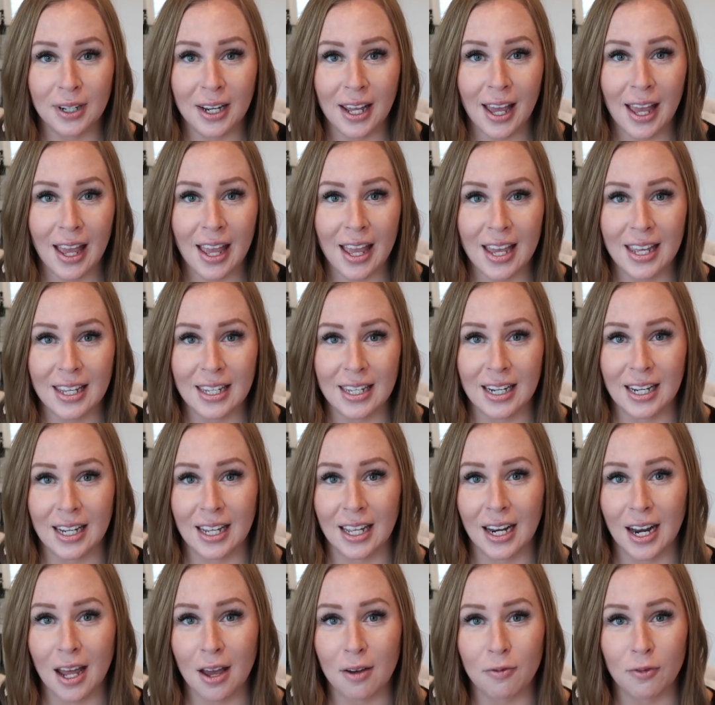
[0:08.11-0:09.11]
and
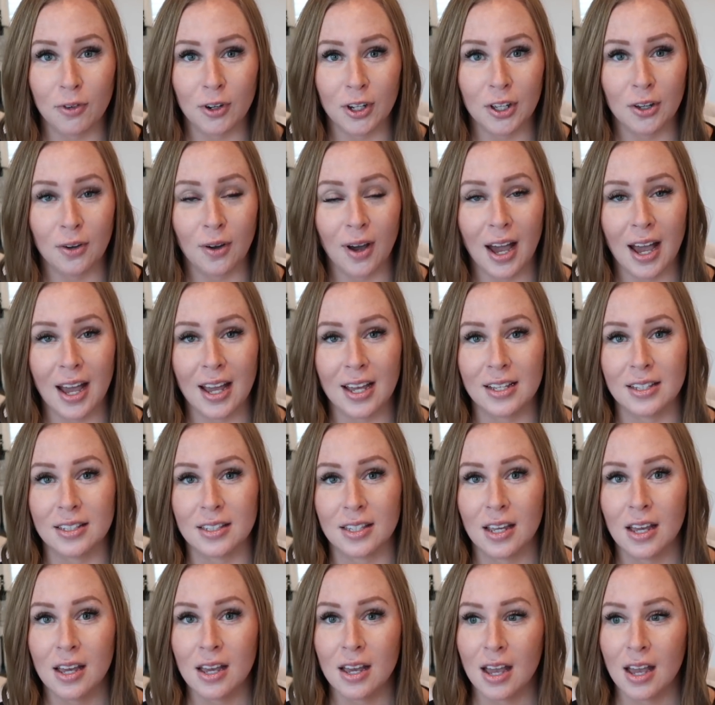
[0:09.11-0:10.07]
getting it up for you guys.